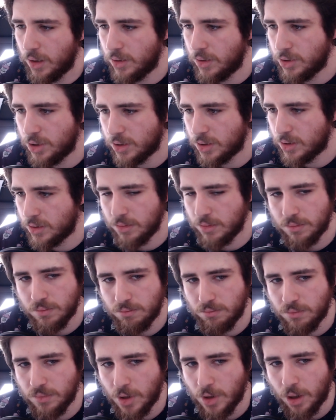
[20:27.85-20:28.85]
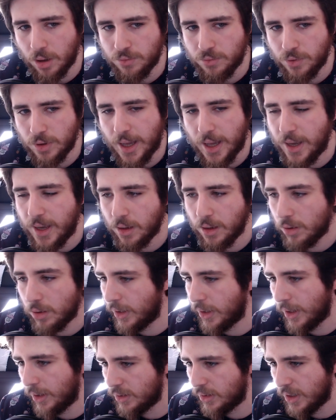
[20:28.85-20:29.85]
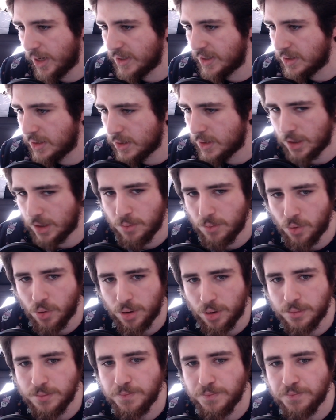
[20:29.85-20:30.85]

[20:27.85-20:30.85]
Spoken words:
just not relying on LTSs anymore.